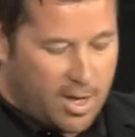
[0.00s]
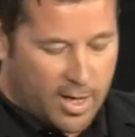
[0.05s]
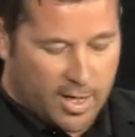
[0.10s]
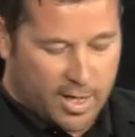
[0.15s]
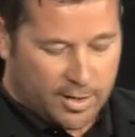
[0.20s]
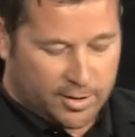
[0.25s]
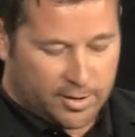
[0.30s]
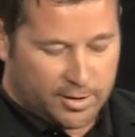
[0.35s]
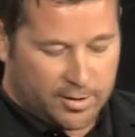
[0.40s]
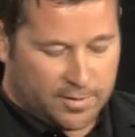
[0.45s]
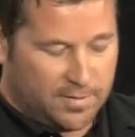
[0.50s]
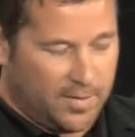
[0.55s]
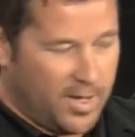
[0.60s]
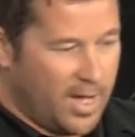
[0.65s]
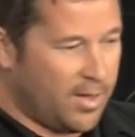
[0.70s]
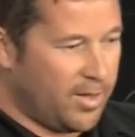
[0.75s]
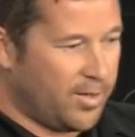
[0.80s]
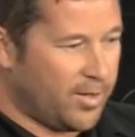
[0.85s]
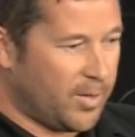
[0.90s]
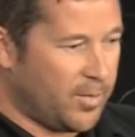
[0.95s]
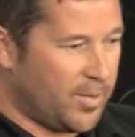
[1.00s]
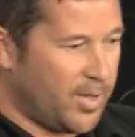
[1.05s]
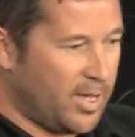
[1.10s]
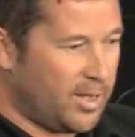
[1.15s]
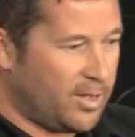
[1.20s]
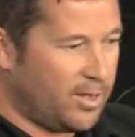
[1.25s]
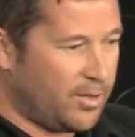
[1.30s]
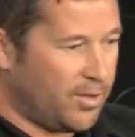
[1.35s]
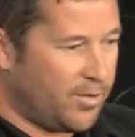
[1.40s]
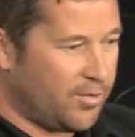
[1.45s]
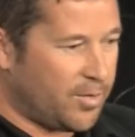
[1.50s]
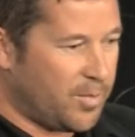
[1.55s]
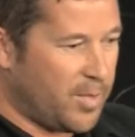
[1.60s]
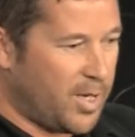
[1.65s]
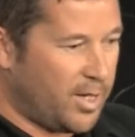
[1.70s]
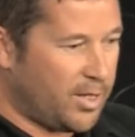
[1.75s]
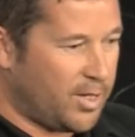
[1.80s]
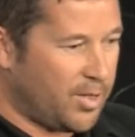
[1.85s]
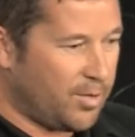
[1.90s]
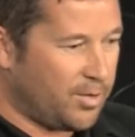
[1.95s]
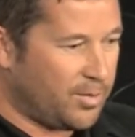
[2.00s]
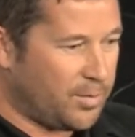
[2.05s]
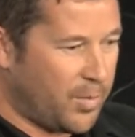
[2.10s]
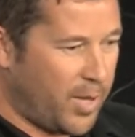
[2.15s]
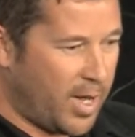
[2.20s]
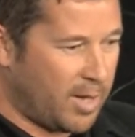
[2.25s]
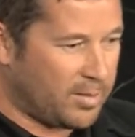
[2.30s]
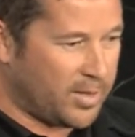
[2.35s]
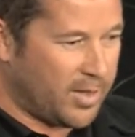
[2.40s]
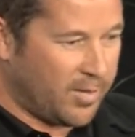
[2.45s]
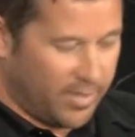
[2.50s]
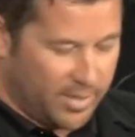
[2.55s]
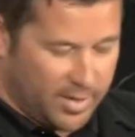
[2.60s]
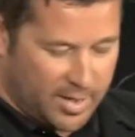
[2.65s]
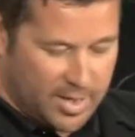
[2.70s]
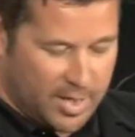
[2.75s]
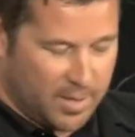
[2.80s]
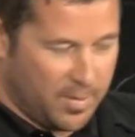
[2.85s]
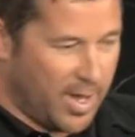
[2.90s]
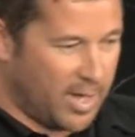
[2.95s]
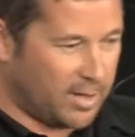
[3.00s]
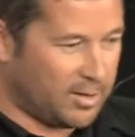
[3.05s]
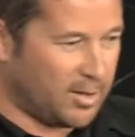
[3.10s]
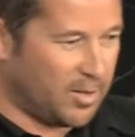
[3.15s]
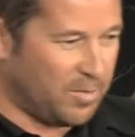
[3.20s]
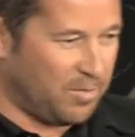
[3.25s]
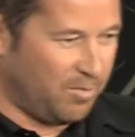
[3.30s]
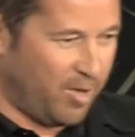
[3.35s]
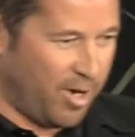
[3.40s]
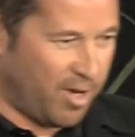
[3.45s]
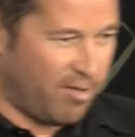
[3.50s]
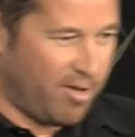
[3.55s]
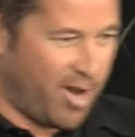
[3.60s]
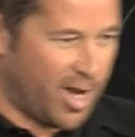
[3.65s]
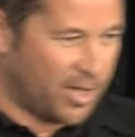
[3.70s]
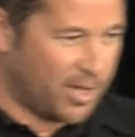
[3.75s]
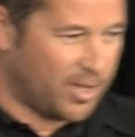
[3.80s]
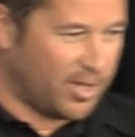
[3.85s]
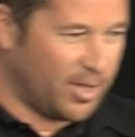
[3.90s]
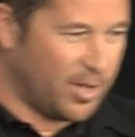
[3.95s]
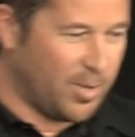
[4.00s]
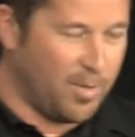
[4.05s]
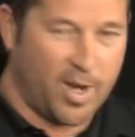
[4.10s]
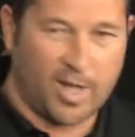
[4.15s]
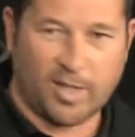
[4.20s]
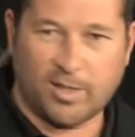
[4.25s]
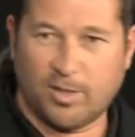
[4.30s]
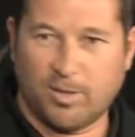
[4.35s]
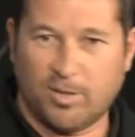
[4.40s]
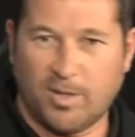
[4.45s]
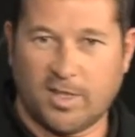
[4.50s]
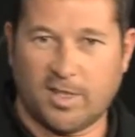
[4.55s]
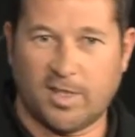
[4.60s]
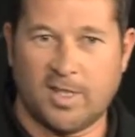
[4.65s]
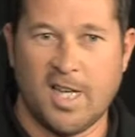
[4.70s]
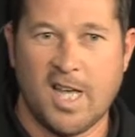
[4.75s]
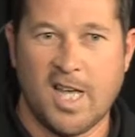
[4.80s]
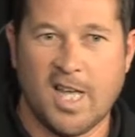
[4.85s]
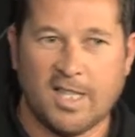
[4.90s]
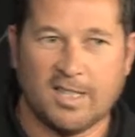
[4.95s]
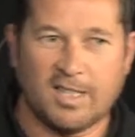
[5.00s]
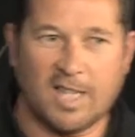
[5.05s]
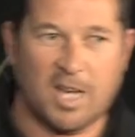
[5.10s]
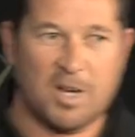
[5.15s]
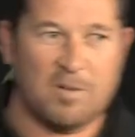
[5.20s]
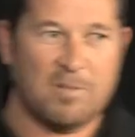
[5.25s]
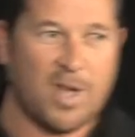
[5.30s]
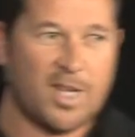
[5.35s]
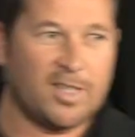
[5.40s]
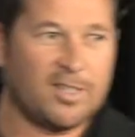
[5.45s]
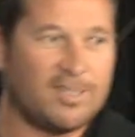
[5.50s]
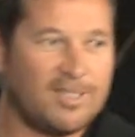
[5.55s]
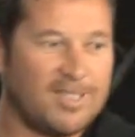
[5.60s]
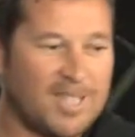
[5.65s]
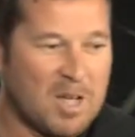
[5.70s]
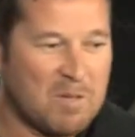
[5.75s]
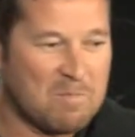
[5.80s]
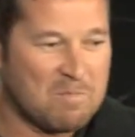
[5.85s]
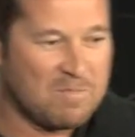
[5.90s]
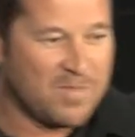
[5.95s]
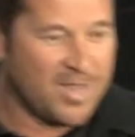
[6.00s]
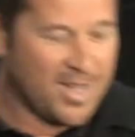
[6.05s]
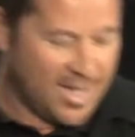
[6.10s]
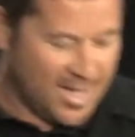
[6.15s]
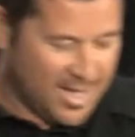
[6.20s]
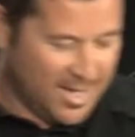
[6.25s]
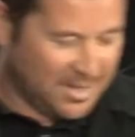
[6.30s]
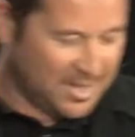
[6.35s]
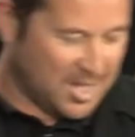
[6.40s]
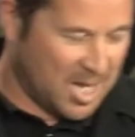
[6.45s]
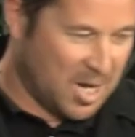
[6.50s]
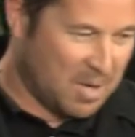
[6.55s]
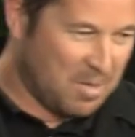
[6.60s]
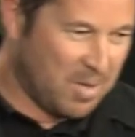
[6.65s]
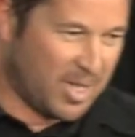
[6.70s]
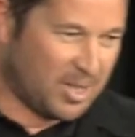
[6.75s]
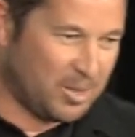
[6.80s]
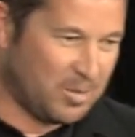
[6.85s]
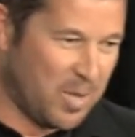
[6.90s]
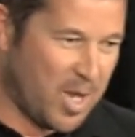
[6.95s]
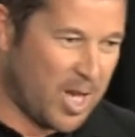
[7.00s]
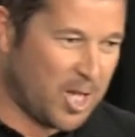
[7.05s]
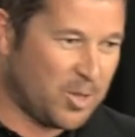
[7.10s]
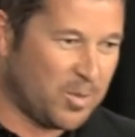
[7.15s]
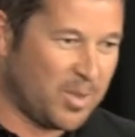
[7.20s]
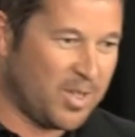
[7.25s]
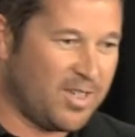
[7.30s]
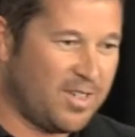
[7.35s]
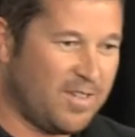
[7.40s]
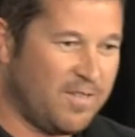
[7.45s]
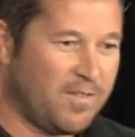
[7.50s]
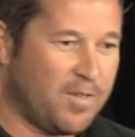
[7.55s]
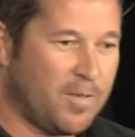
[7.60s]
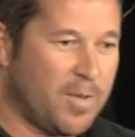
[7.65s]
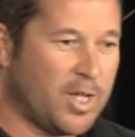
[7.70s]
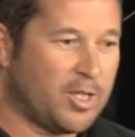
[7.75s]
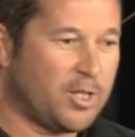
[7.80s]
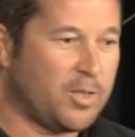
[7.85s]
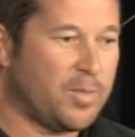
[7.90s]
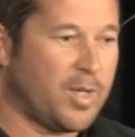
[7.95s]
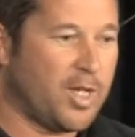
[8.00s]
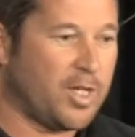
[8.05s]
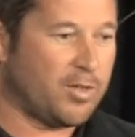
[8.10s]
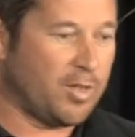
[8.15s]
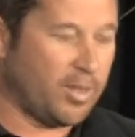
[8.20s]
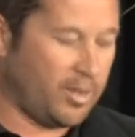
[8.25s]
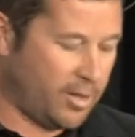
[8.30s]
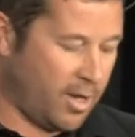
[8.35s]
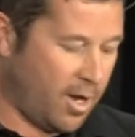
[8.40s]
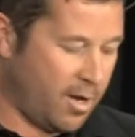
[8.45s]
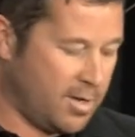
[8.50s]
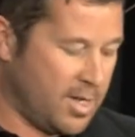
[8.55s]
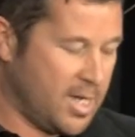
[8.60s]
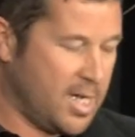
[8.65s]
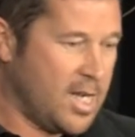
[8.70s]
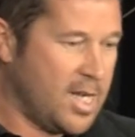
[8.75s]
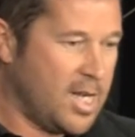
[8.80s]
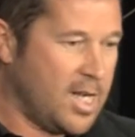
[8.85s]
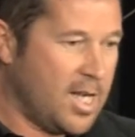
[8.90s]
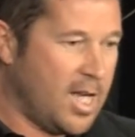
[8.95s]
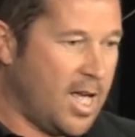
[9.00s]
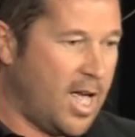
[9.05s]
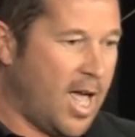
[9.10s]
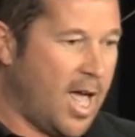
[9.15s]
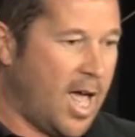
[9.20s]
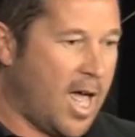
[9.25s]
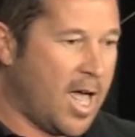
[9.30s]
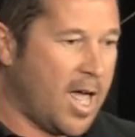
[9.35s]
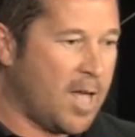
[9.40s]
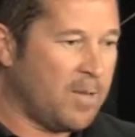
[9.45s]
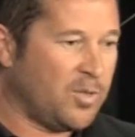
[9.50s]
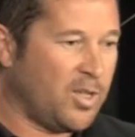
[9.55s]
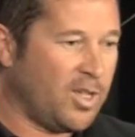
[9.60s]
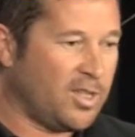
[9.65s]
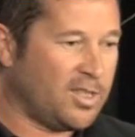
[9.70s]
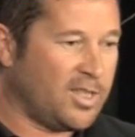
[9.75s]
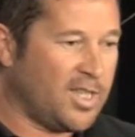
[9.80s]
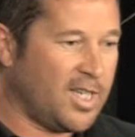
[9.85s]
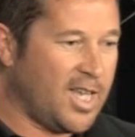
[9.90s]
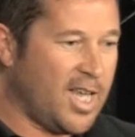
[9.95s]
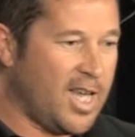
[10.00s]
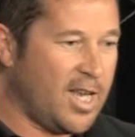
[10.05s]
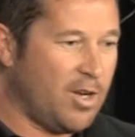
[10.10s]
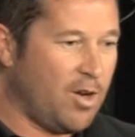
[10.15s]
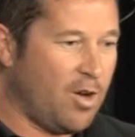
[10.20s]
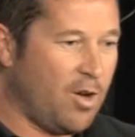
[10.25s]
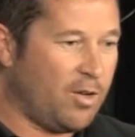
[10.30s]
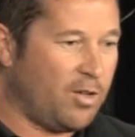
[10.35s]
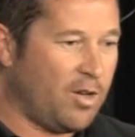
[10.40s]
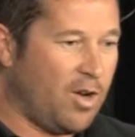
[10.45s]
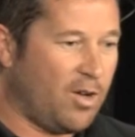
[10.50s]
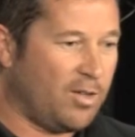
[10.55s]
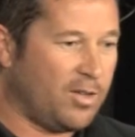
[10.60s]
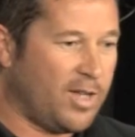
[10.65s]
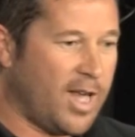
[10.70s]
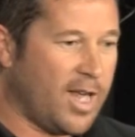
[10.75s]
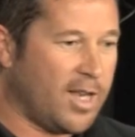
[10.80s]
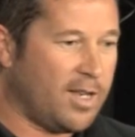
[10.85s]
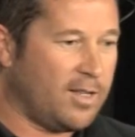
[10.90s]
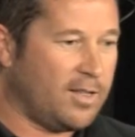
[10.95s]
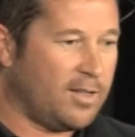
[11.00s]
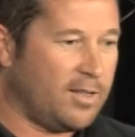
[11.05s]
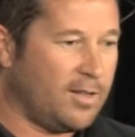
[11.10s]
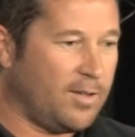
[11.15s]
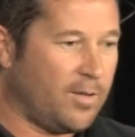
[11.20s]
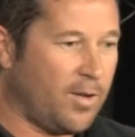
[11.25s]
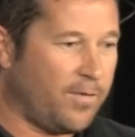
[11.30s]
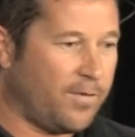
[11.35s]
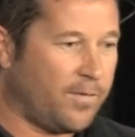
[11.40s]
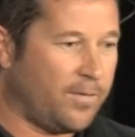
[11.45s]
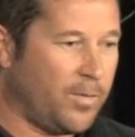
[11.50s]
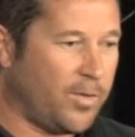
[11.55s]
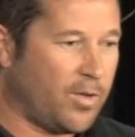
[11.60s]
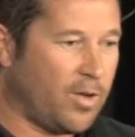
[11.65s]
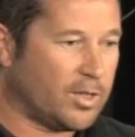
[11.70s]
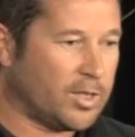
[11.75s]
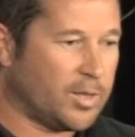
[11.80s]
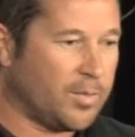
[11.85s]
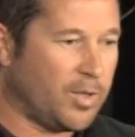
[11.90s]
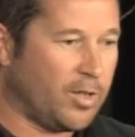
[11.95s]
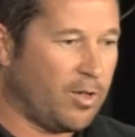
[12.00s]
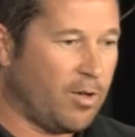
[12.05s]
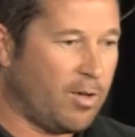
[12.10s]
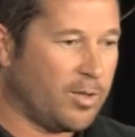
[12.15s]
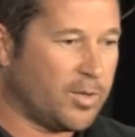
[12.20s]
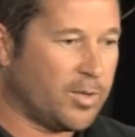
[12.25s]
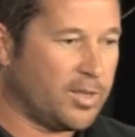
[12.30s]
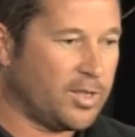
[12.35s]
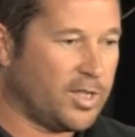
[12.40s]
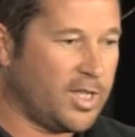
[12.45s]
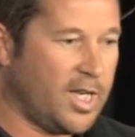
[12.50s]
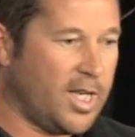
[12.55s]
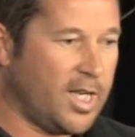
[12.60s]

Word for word: I guess the other thing we need to do from here too is perhaps have a think about some recreation and amongst all this database, um, database management and information management. So uh, just to end on, on that, I've got some acknowledgements